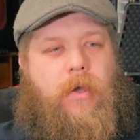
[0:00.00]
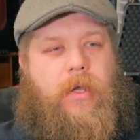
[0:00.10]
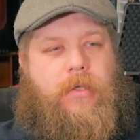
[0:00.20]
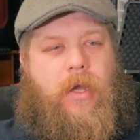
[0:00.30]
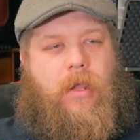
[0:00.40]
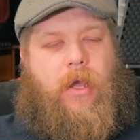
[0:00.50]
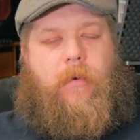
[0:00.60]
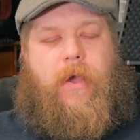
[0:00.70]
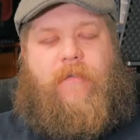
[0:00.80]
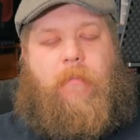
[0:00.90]
It's not like
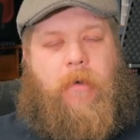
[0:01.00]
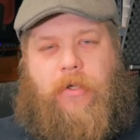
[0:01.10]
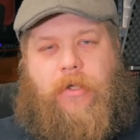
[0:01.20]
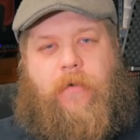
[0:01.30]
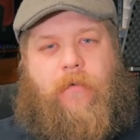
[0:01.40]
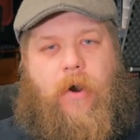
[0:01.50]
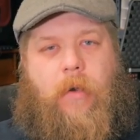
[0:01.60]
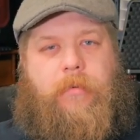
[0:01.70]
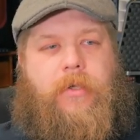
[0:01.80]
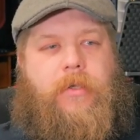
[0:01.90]
we have a bunch of different
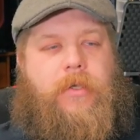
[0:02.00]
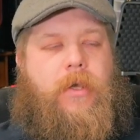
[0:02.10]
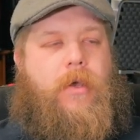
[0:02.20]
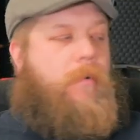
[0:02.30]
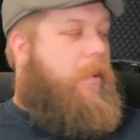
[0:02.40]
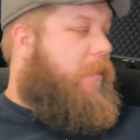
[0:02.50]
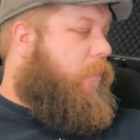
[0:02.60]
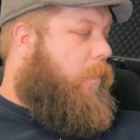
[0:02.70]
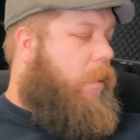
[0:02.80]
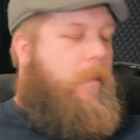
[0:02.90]
options. We have
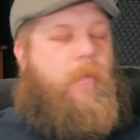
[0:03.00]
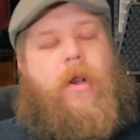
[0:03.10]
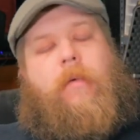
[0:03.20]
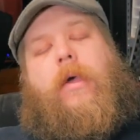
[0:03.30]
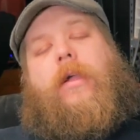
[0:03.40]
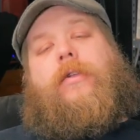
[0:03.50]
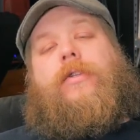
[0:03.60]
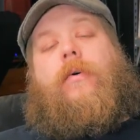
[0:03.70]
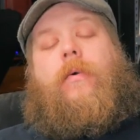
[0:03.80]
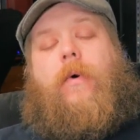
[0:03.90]
one wedding package.
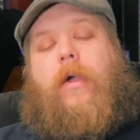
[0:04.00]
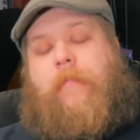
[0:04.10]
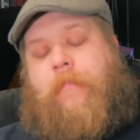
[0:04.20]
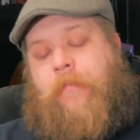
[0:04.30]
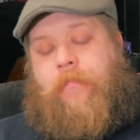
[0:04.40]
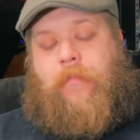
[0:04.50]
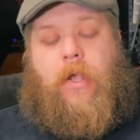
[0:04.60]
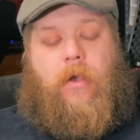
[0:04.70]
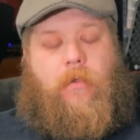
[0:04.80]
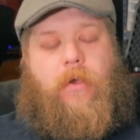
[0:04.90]
So anyway,
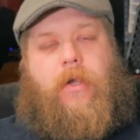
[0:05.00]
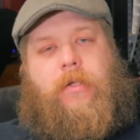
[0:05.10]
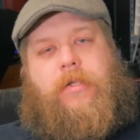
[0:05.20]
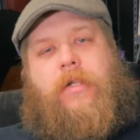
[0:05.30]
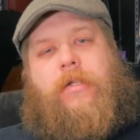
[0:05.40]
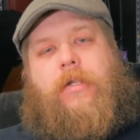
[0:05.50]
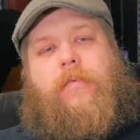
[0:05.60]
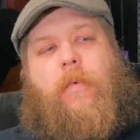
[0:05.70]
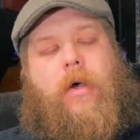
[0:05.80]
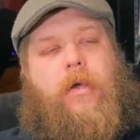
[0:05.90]
the
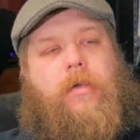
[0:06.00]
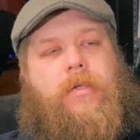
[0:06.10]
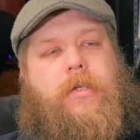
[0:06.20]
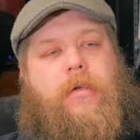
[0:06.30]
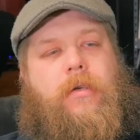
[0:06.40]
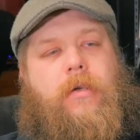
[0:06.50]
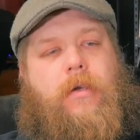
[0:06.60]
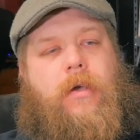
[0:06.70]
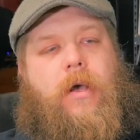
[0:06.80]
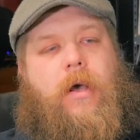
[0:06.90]
consensus was
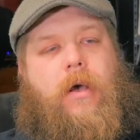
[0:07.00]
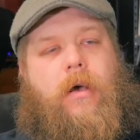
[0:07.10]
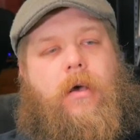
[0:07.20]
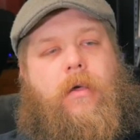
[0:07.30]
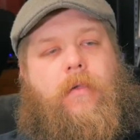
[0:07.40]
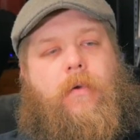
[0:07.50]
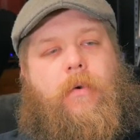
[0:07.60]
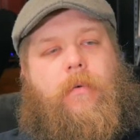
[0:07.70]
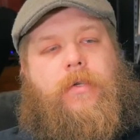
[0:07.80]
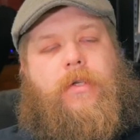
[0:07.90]
uh, that
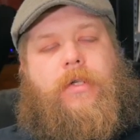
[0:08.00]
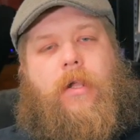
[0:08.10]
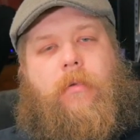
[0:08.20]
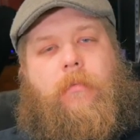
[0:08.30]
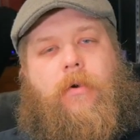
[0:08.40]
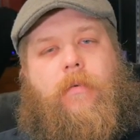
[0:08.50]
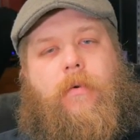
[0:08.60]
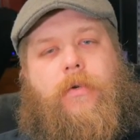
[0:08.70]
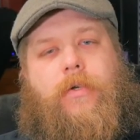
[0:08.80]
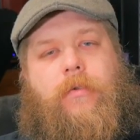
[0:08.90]
we would just tell them, look, we
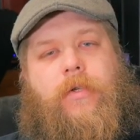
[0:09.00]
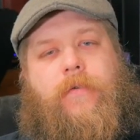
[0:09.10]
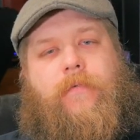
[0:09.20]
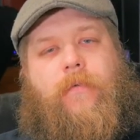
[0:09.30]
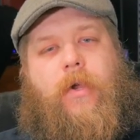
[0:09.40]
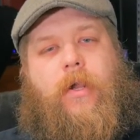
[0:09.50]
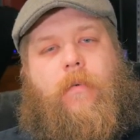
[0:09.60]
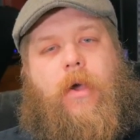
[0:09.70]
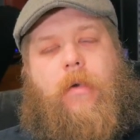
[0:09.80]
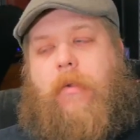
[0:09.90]
were shooting this for free
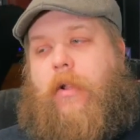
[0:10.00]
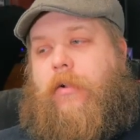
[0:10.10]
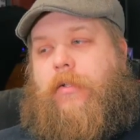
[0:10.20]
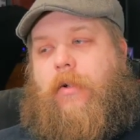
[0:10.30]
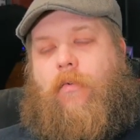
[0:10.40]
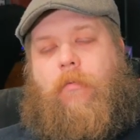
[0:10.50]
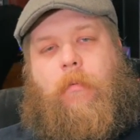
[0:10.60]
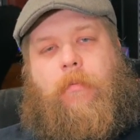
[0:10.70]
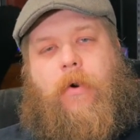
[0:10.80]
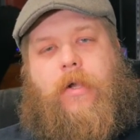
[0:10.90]
anyway, but here's our
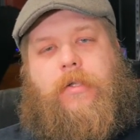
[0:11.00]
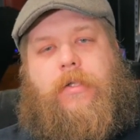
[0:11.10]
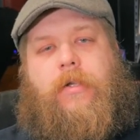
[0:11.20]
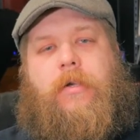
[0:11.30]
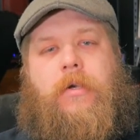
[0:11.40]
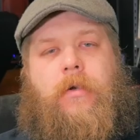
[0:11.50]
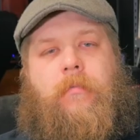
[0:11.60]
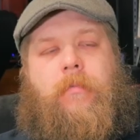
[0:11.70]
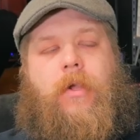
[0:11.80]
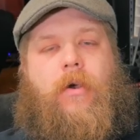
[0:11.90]
normal price.
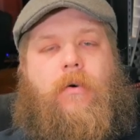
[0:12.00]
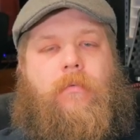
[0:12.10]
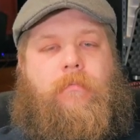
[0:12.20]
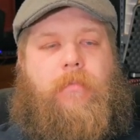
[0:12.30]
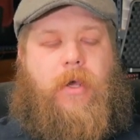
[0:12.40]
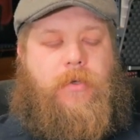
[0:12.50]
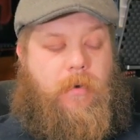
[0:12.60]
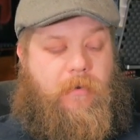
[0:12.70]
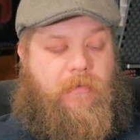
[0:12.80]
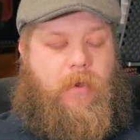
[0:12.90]
You know, pay us
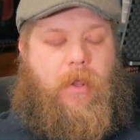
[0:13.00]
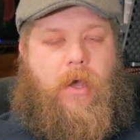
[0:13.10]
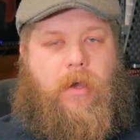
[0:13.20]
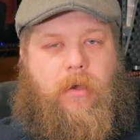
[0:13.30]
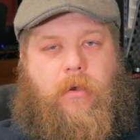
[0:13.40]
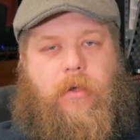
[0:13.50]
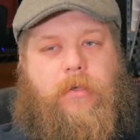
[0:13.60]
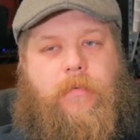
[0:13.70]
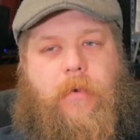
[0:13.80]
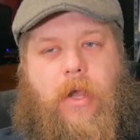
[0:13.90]
what you feel like
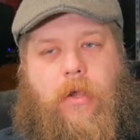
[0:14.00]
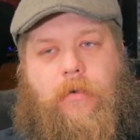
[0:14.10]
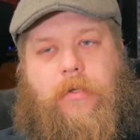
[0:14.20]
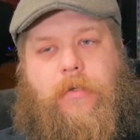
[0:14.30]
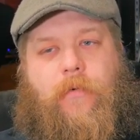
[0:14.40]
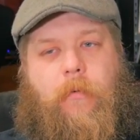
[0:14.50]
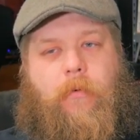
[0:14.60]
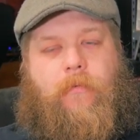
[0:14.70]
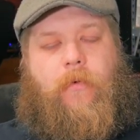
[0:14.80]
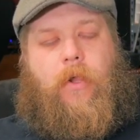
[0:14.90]
because we can't use this for a
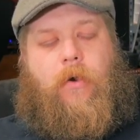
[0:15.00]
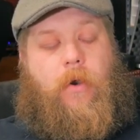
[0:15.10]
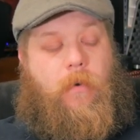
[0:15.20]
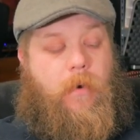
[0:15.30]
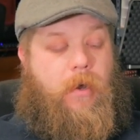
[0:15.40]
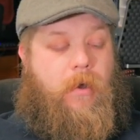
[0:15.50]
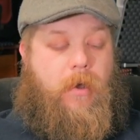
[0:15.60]
portfolio anyway.